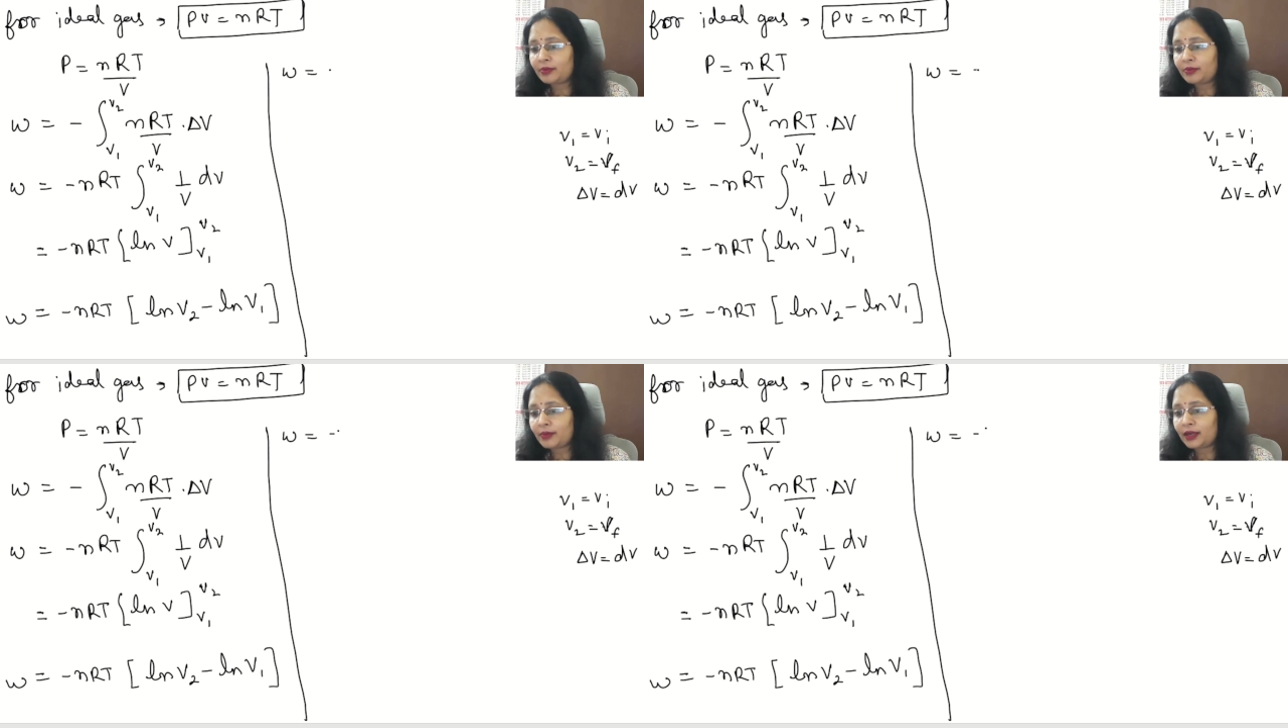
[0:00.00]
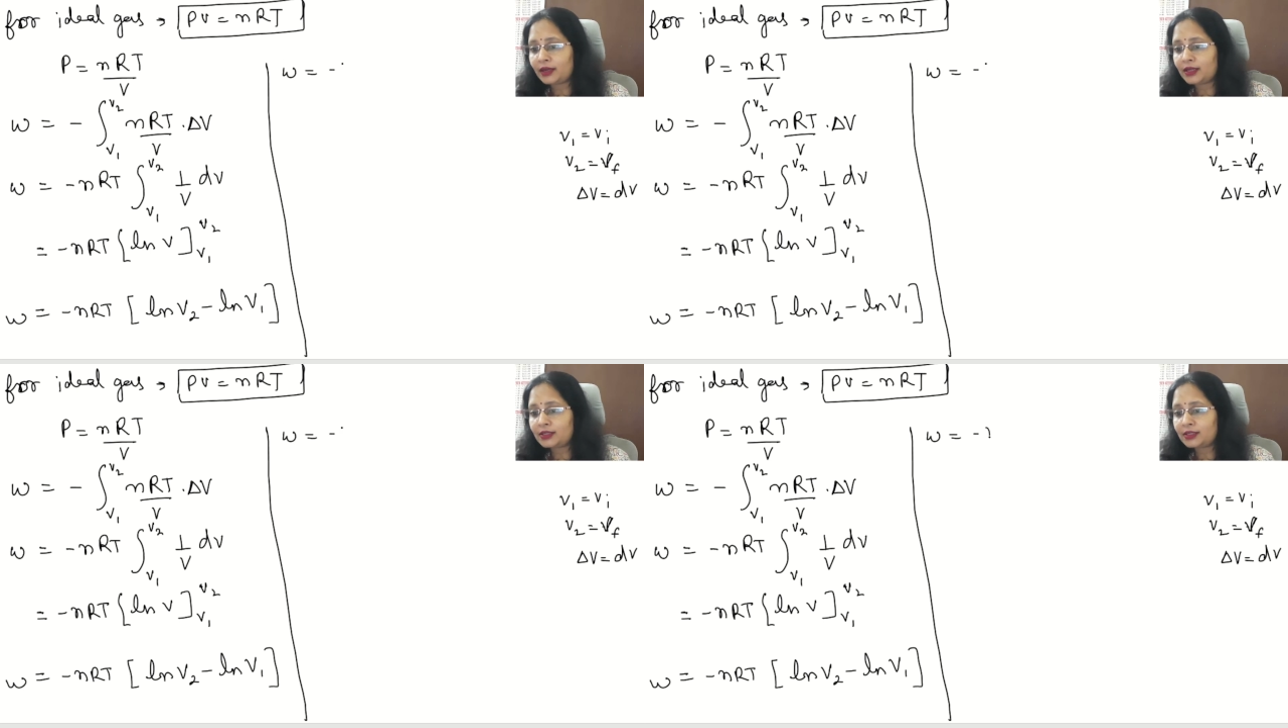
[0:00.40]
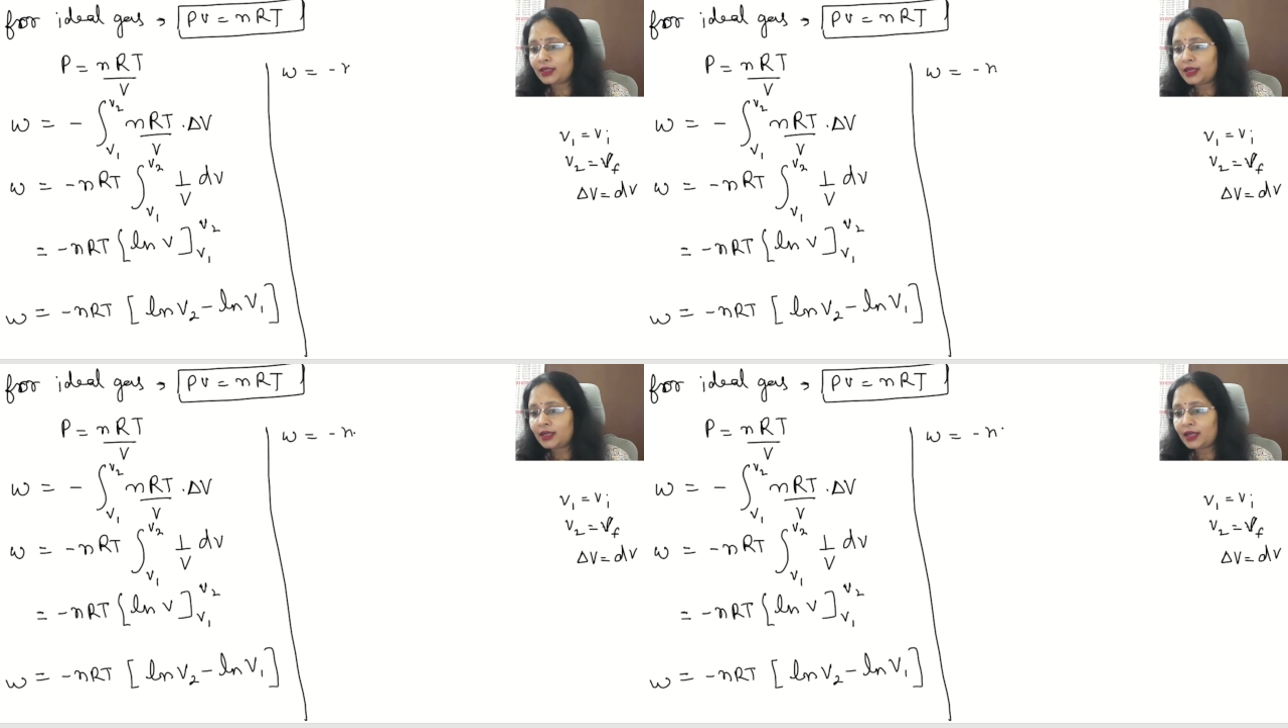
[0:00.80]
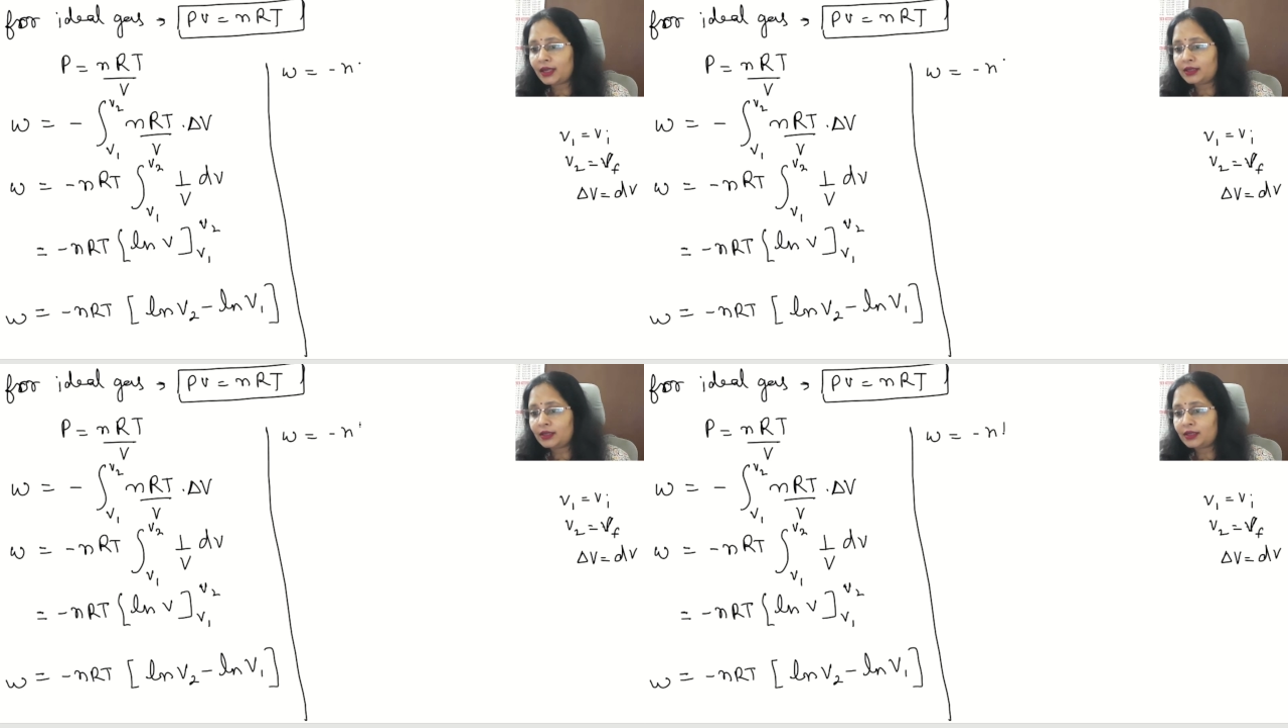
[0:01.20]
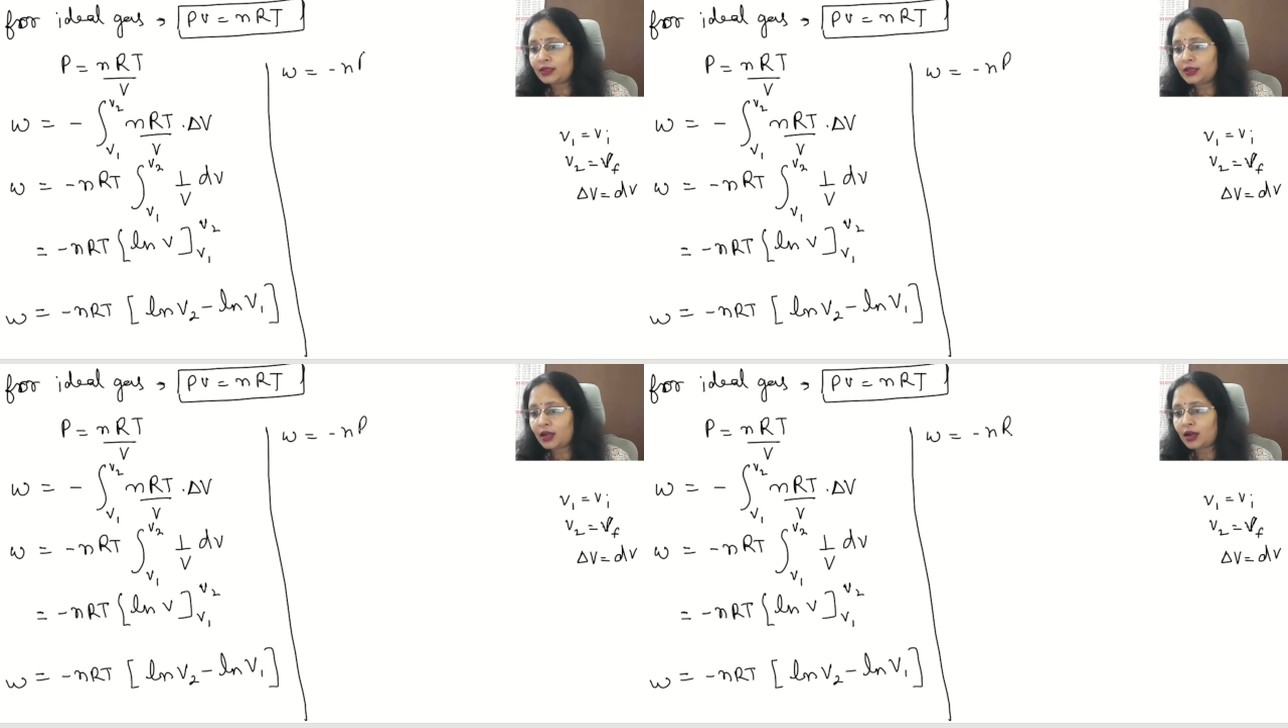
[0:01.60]
minus
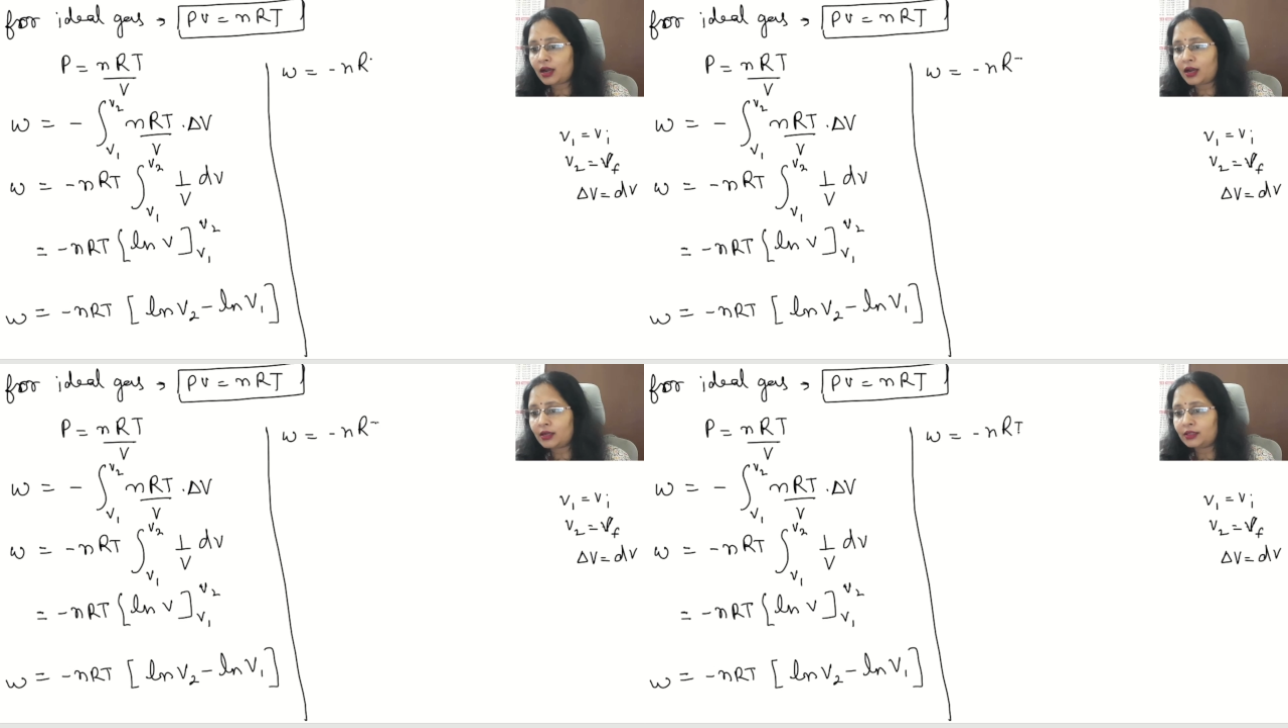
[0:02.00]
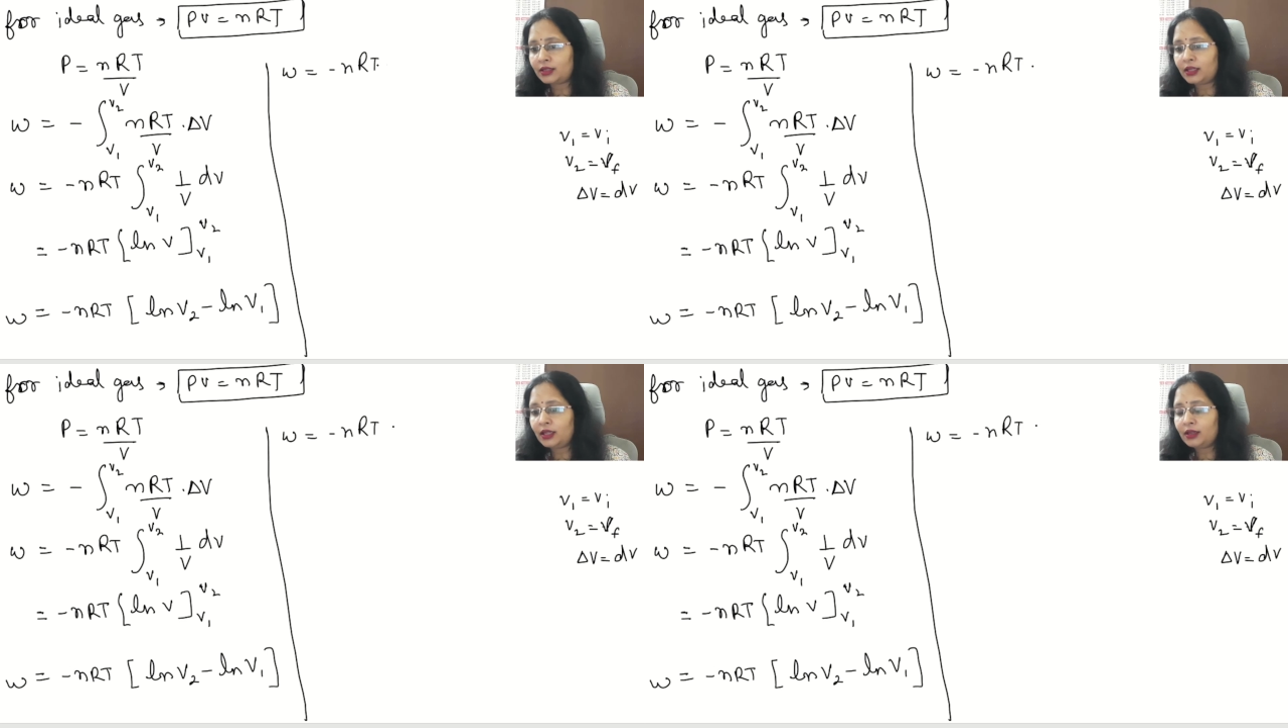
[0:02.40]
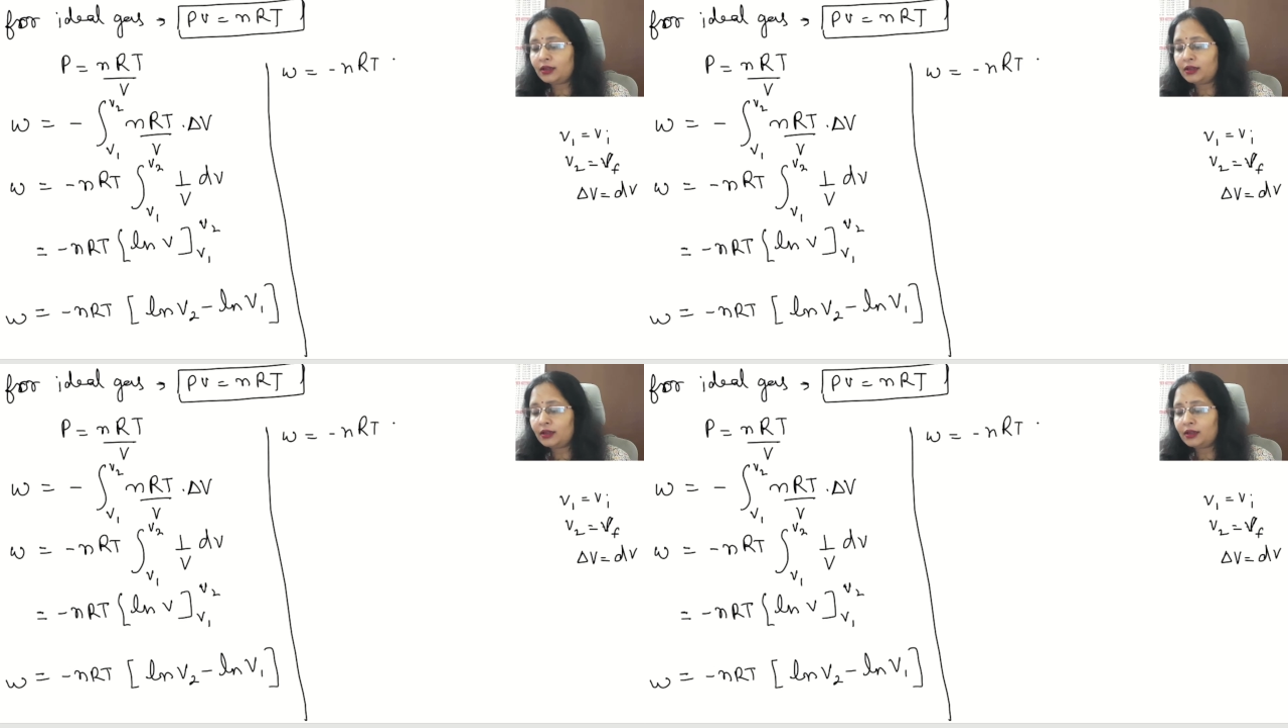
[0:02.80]
nRT